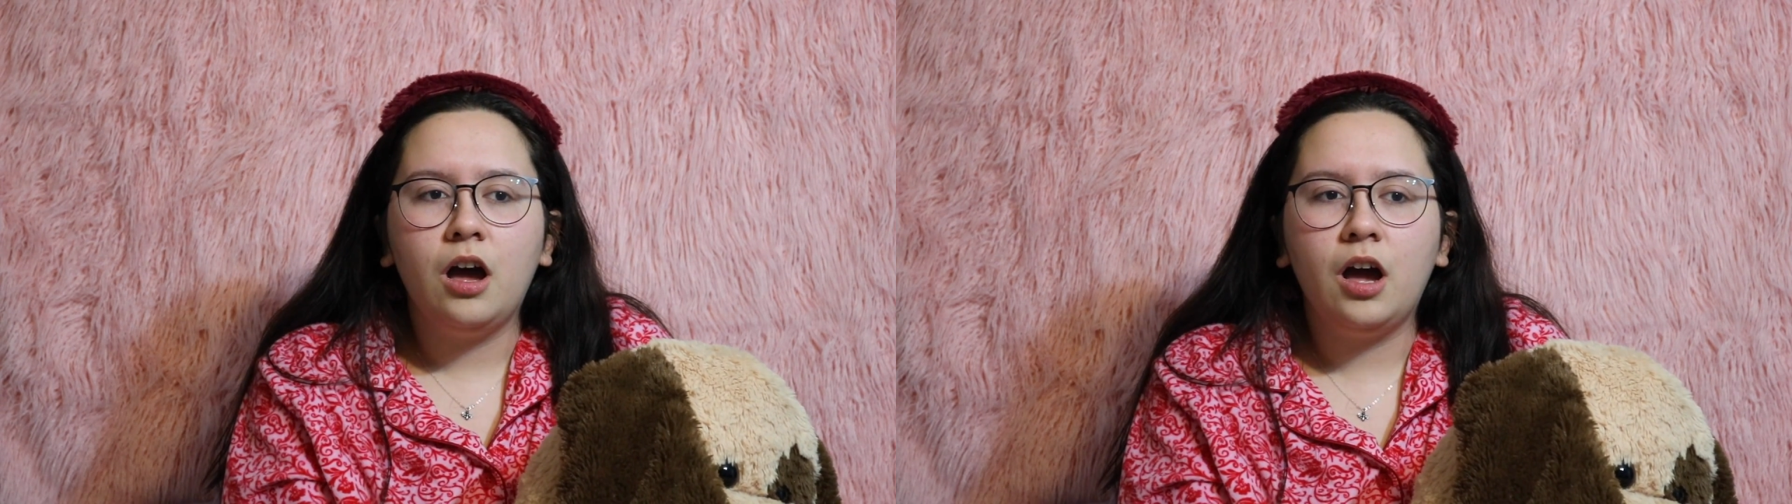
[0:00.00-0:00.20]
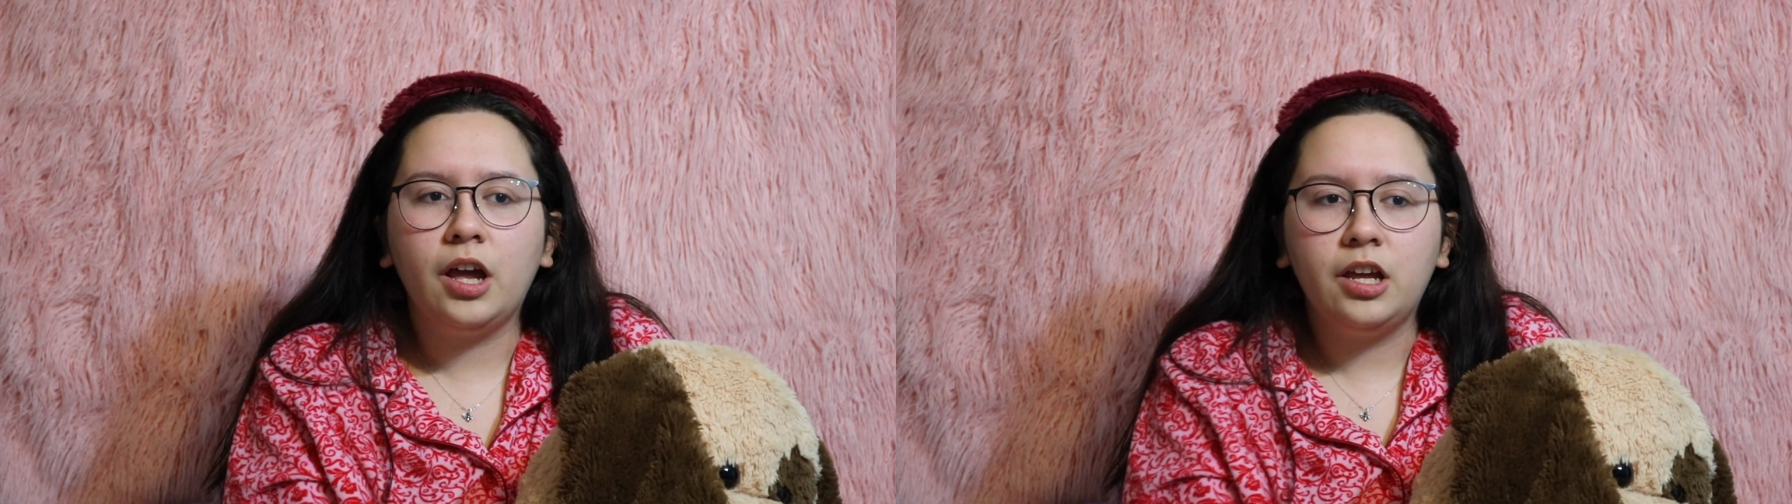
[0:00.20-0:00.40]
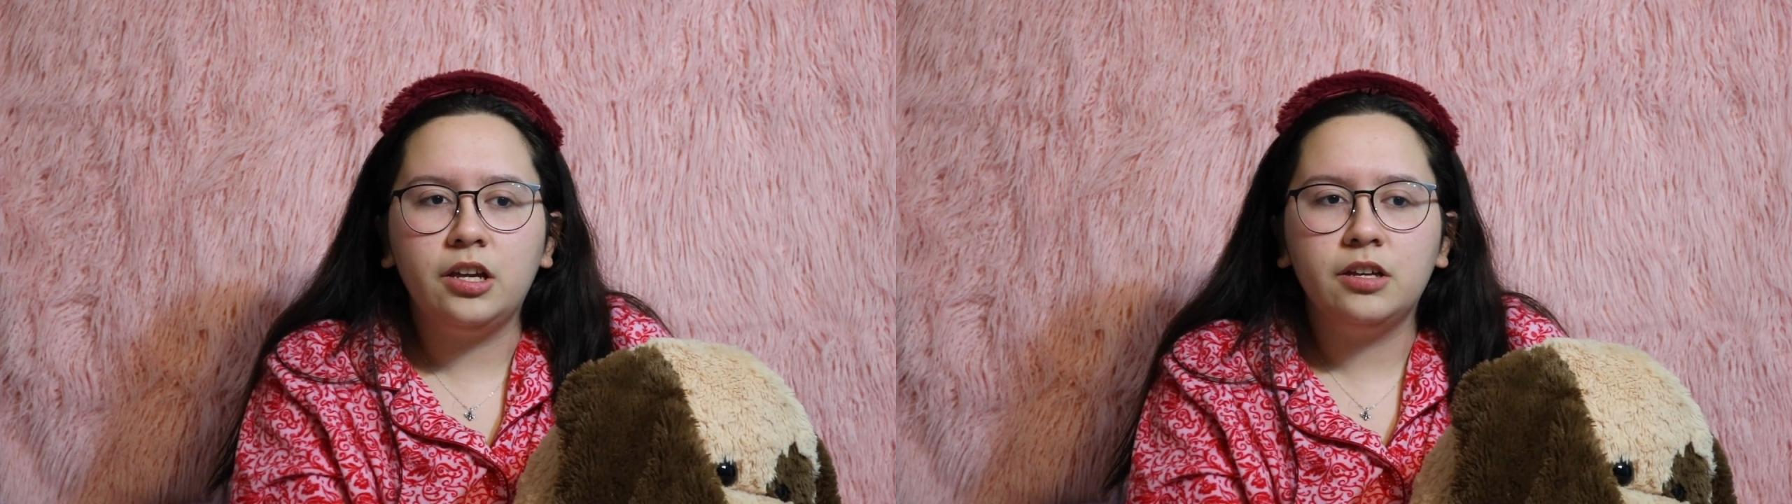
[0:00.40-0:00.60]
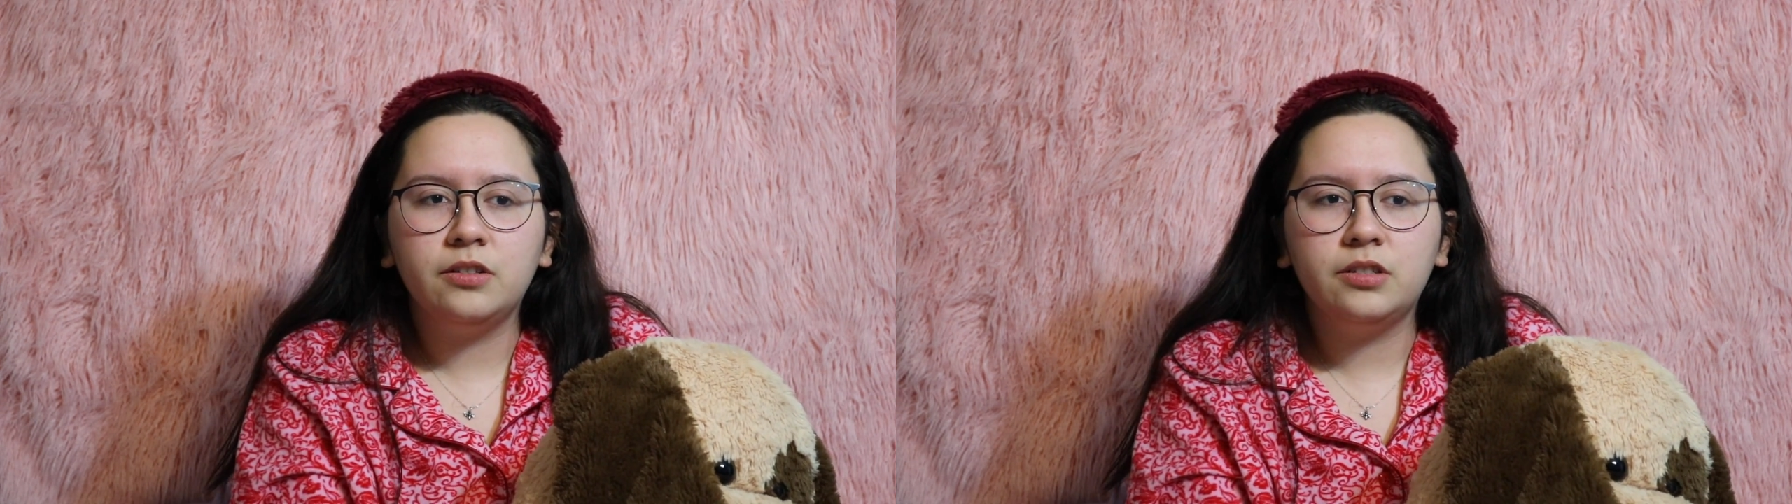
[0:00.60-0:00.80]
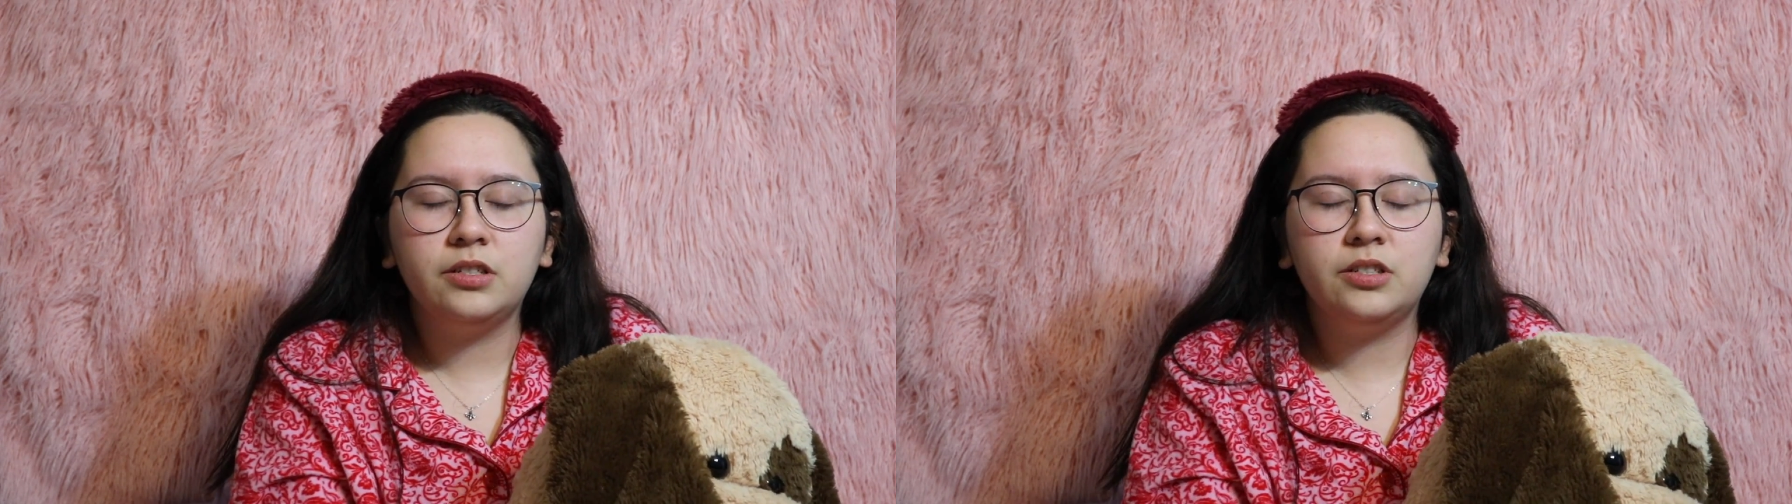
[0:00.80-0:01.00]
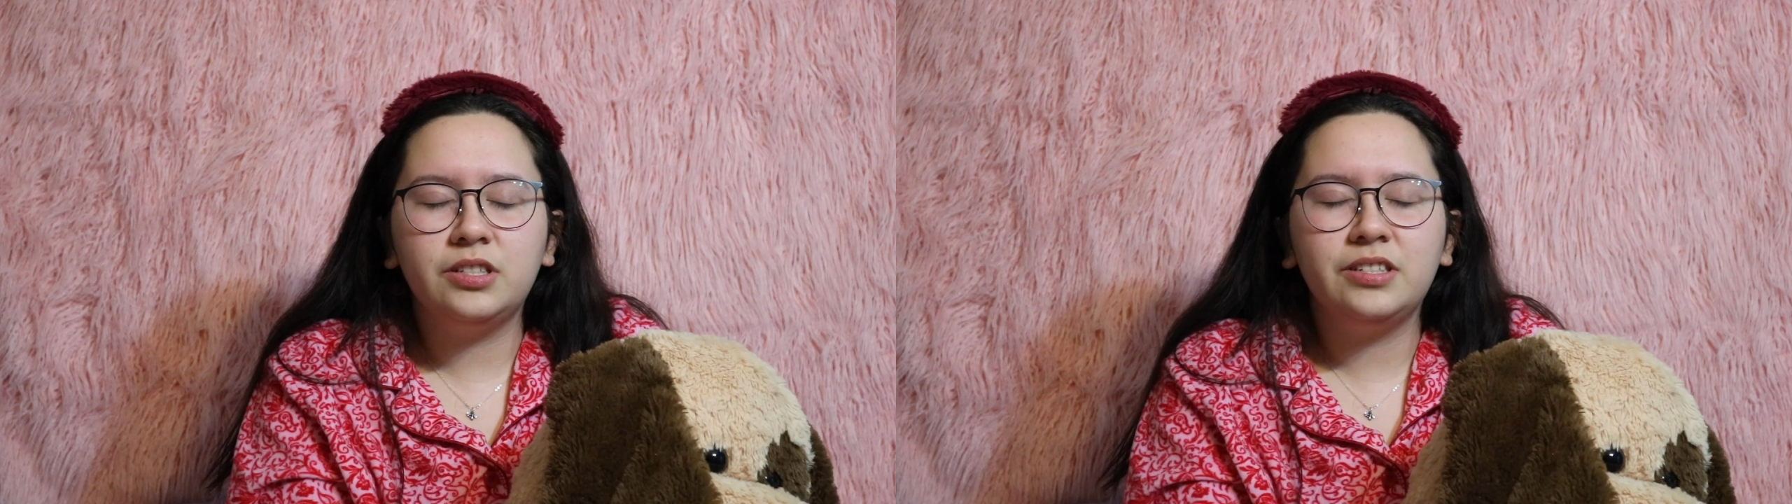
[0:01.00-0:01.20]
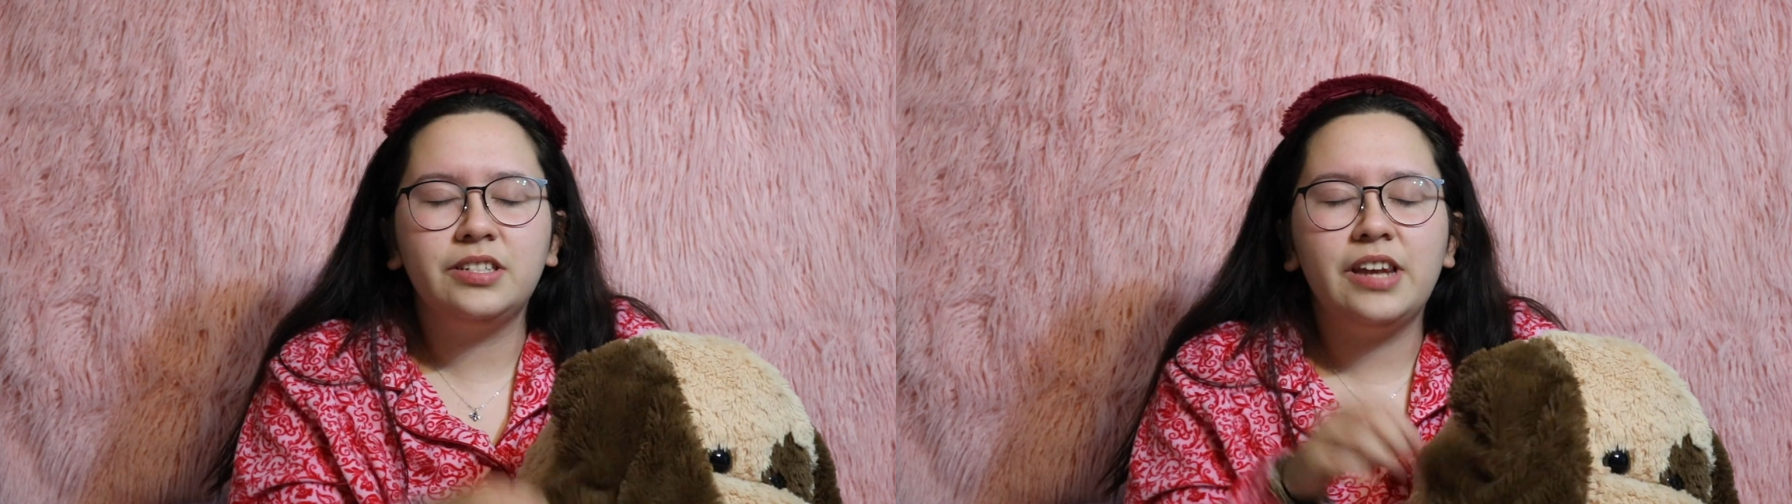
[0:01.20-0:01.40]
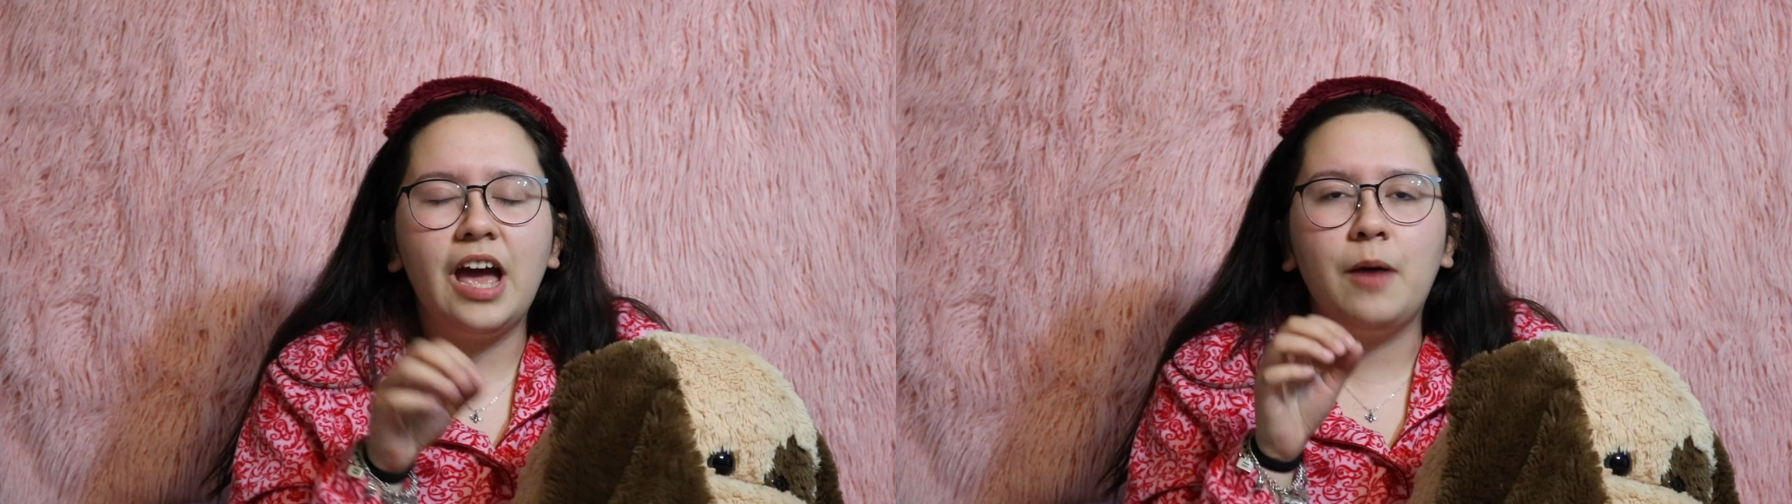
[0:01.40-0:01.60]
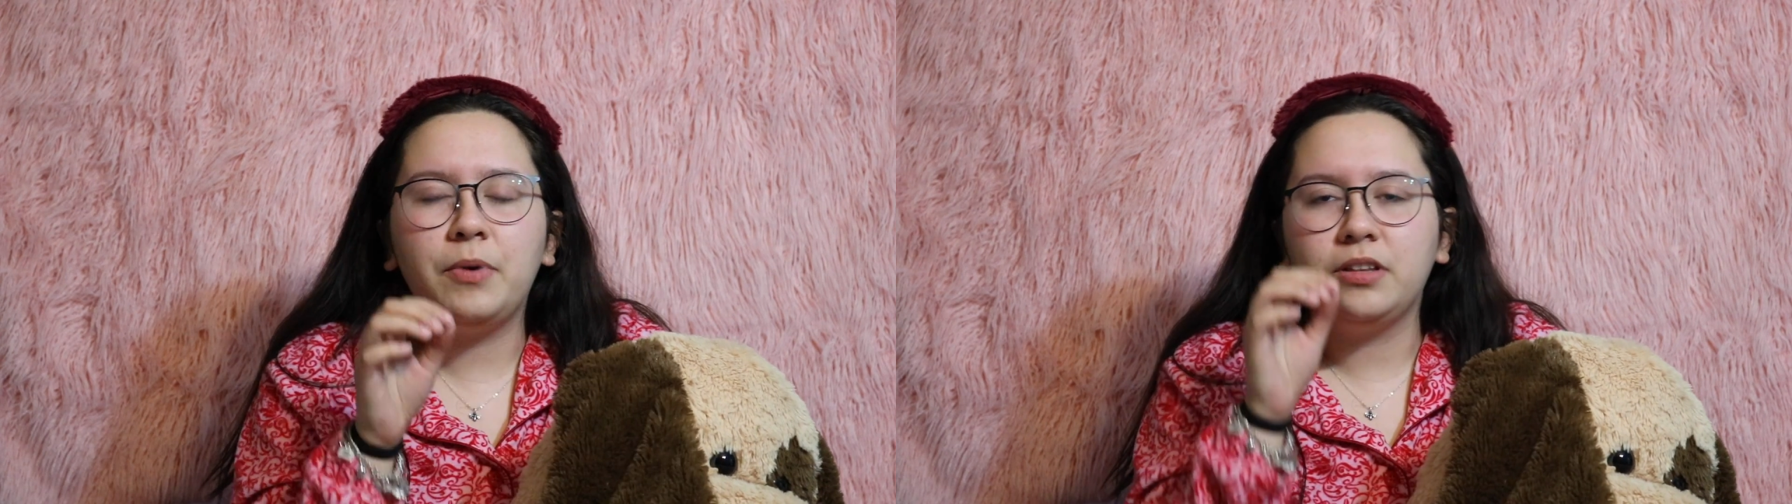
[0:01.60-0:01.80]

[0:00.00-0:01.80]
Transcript: I snap